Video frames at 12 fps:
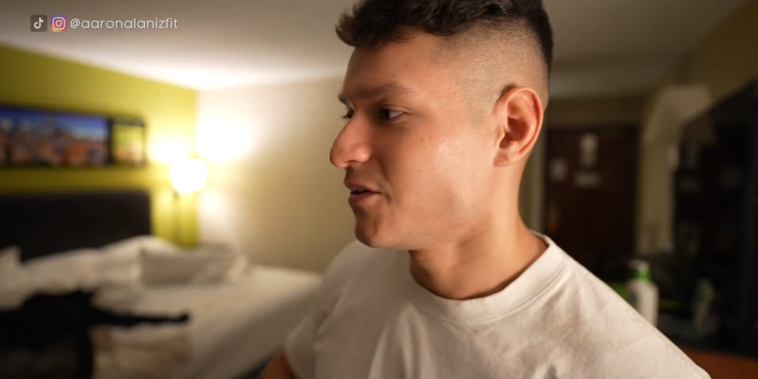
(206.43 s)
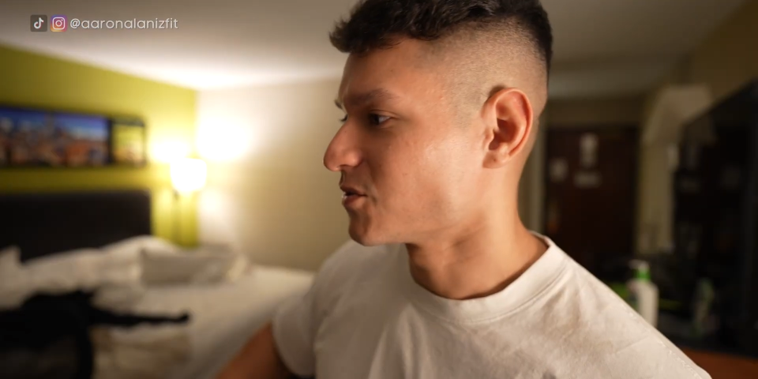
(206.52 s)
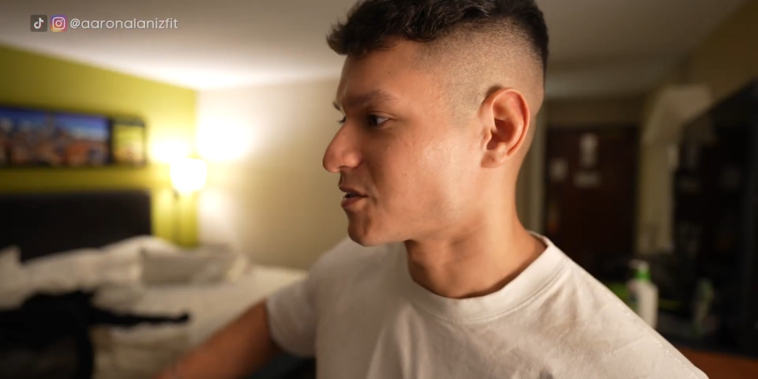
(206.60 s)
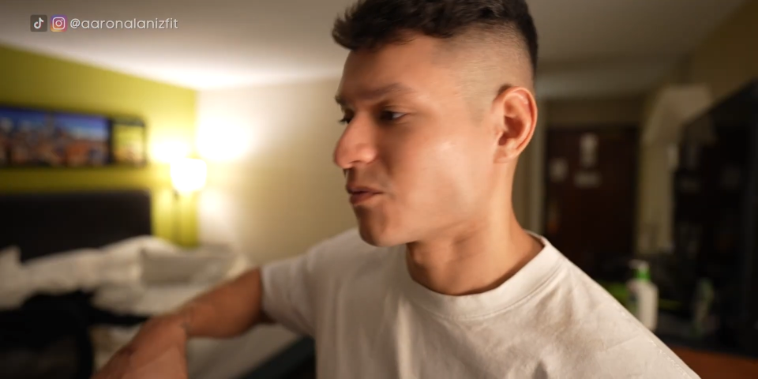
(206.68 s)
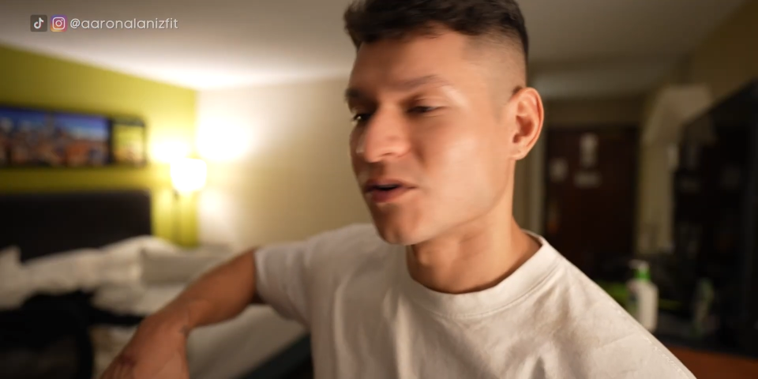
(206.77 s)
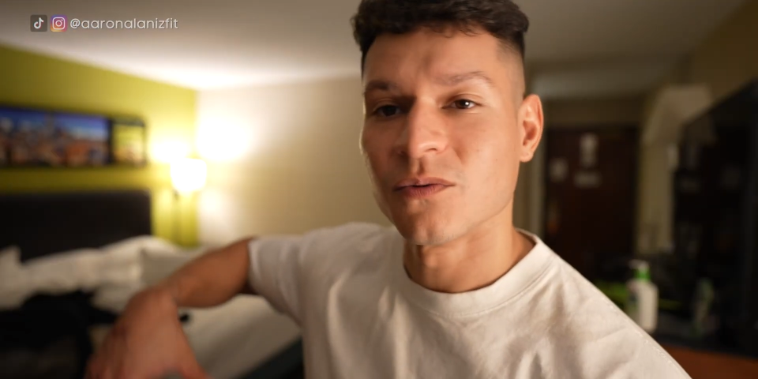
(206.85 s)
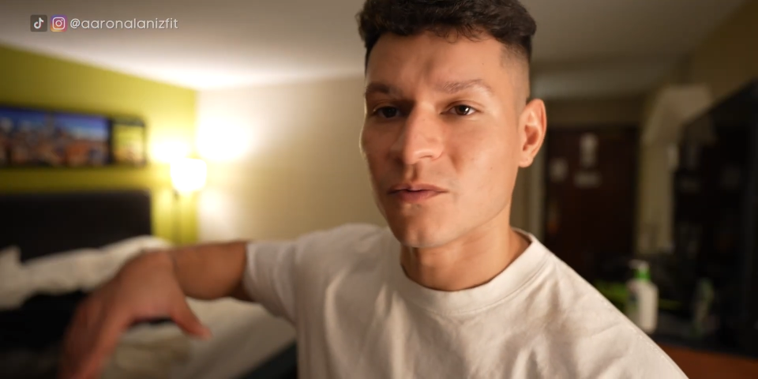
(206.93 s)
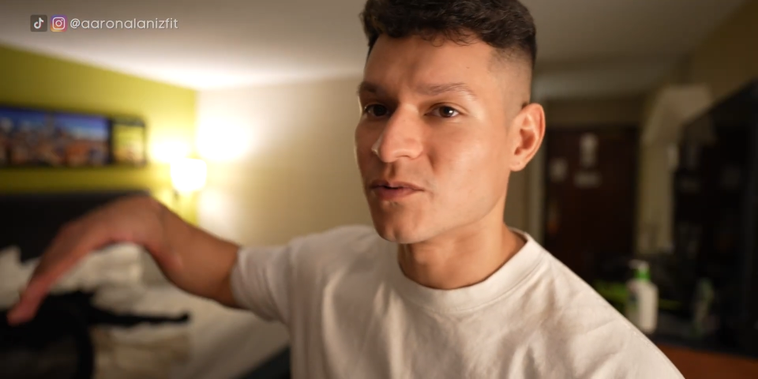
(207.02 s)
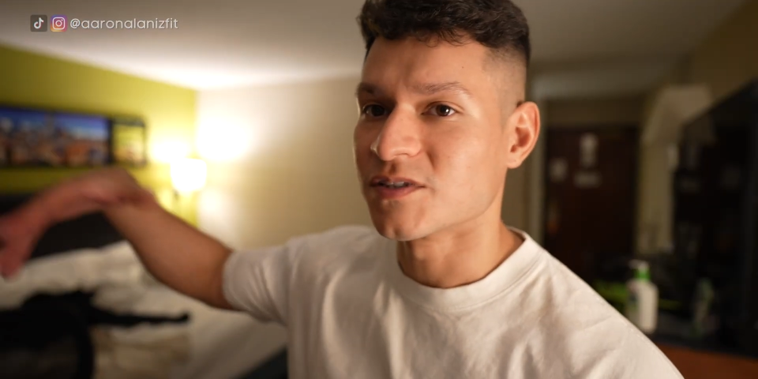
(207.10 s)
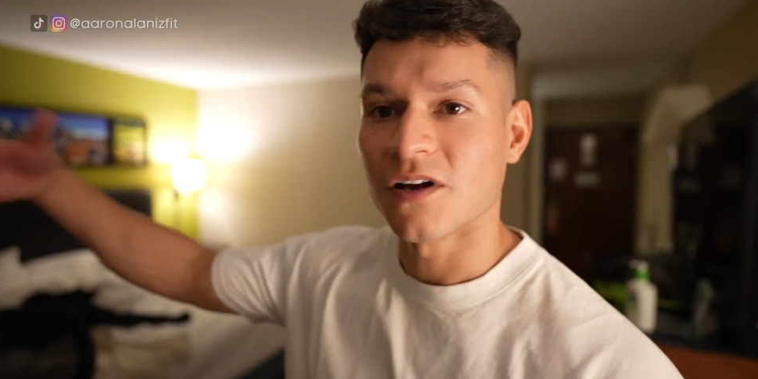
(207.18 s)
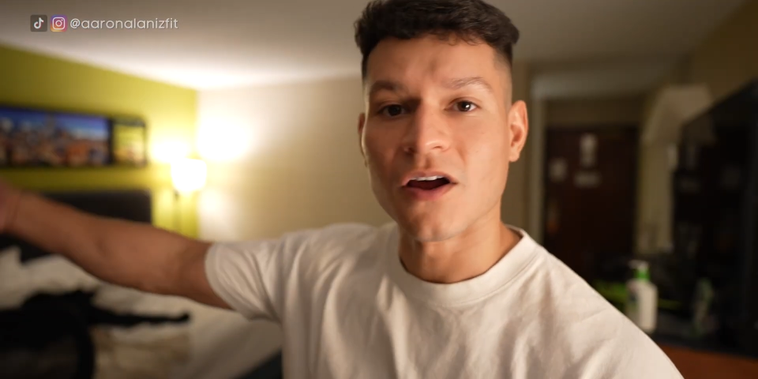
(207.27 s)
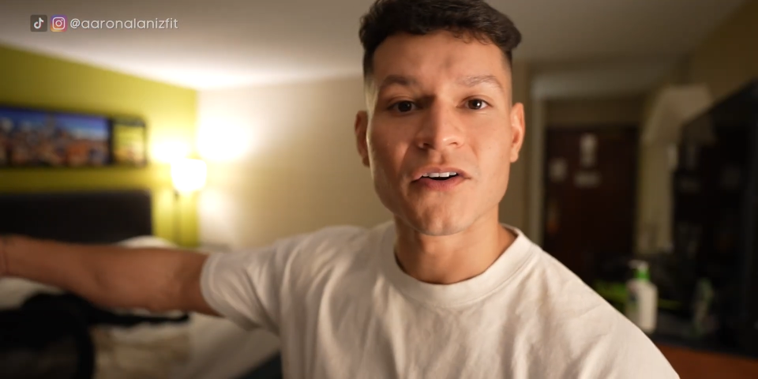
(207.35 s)
was someone who
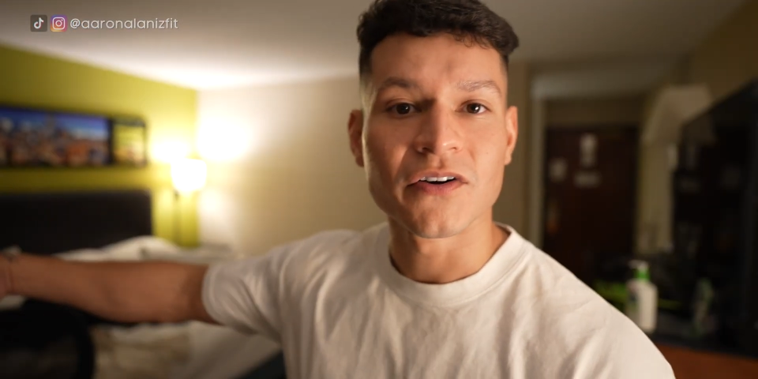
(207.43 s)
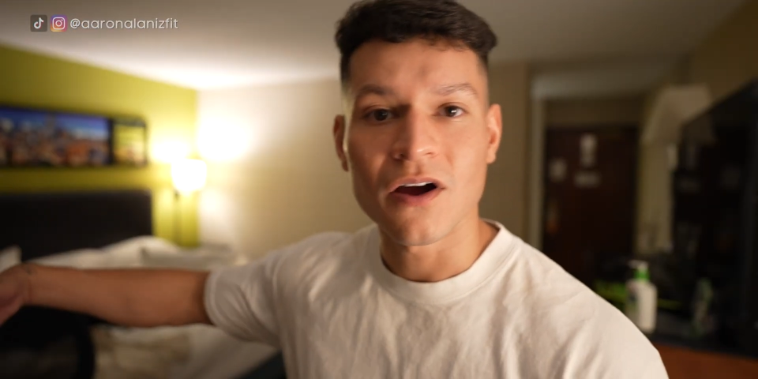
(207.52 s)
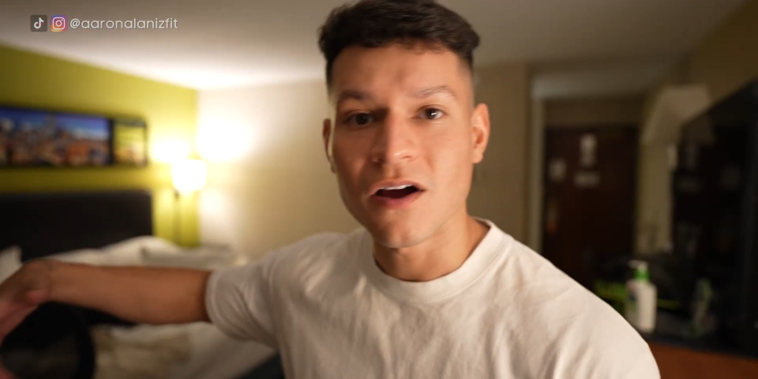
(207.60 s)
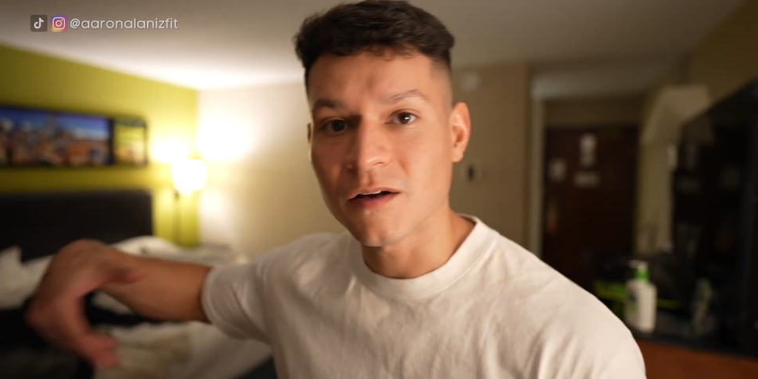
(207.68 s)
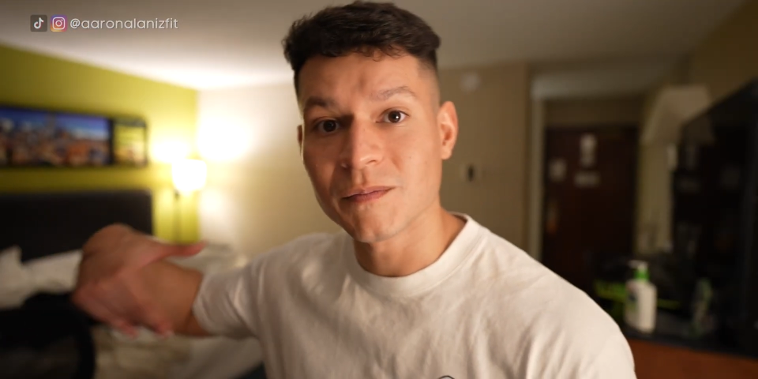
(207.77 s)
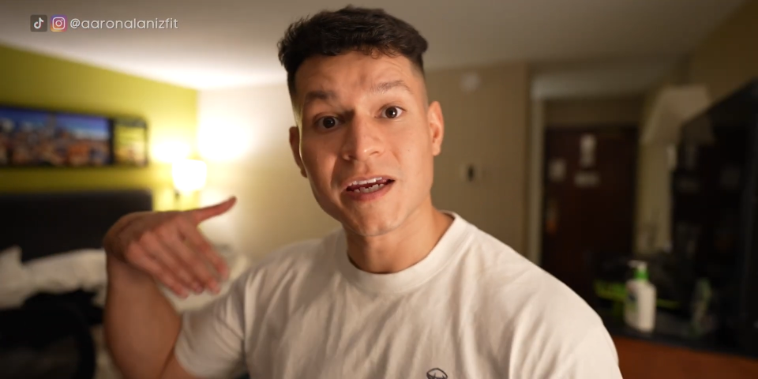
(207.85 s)
was an underdog,